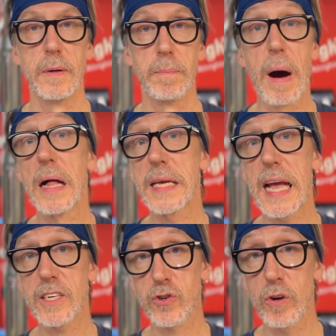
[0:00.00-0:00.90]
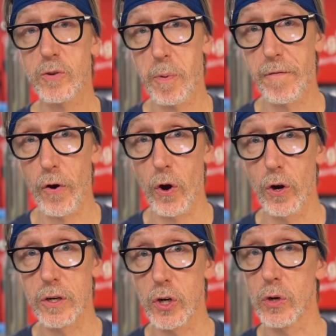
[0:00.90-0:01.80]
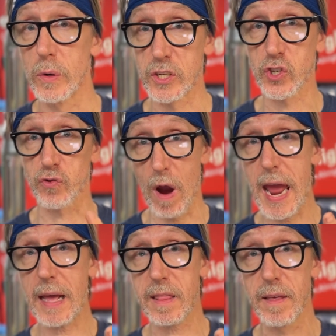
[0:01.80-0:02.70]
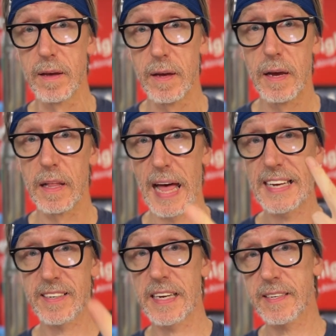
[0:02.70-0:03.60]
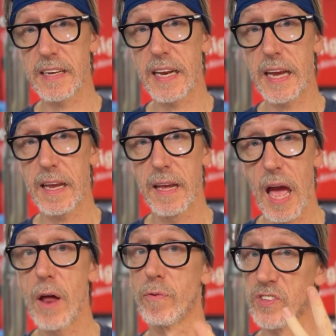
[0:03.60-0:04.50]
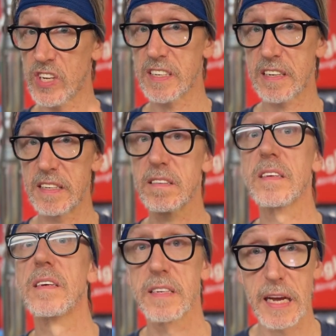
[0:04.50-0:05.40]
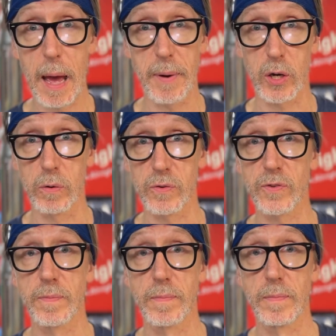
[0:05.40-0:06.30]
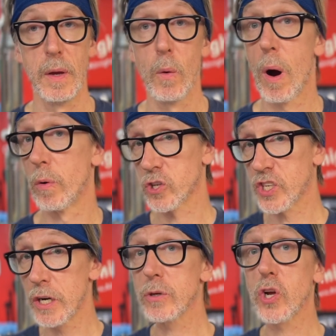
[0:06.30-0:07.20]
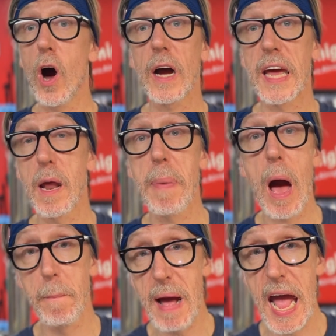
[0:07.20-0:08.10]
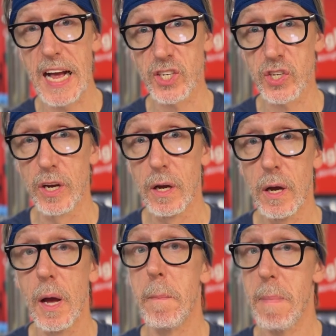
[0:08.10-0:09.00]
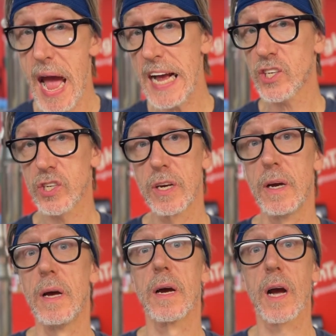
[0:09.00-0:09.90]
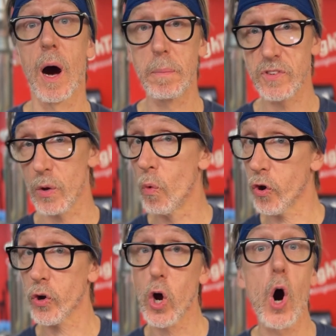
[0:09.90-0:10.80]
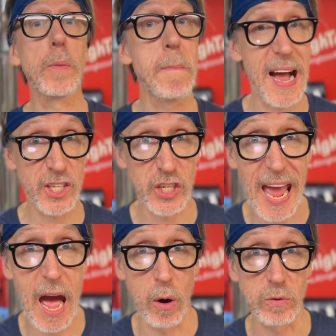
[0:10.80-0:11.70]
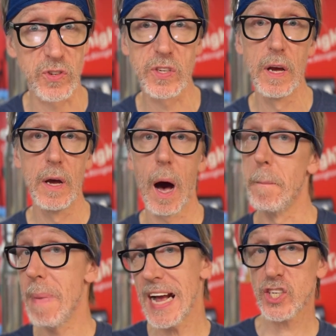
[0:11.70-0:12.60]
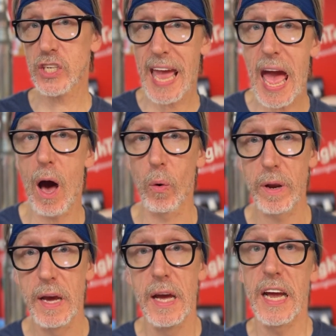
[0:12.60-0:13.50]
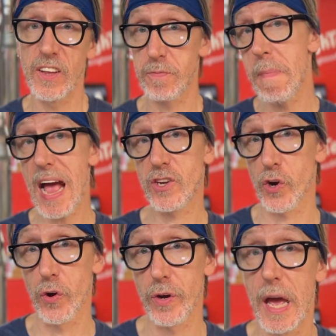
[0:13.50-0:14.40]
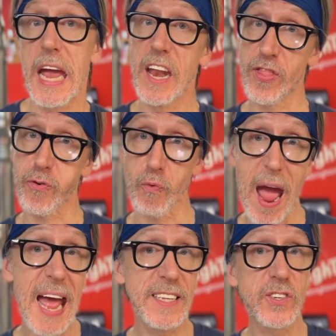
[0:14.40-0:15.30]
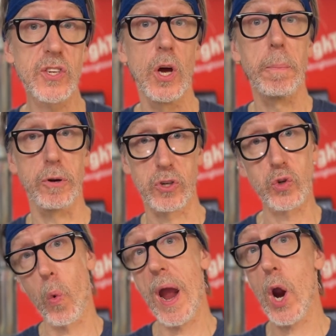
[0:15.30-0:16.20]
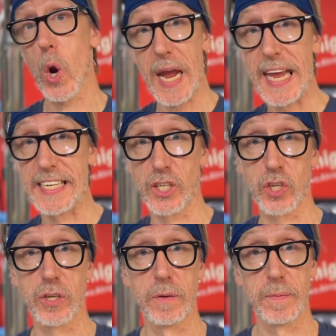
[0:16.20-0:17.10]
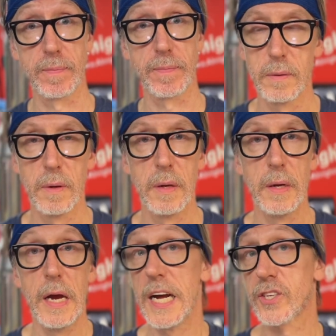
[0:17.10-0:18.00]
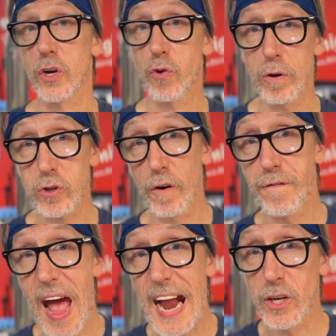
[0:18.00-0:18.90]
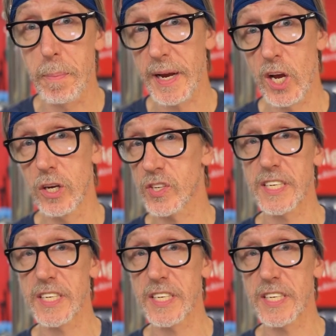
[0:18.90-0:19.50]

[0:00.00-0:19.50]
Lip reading: Polyester is preferred due to its strength, elasticity, and resistance to chemicals. While we're still talking about mesh, mesh comes in what are called mesh counts. A mesh count is measured in threads per square inch. It's a crucial factor because it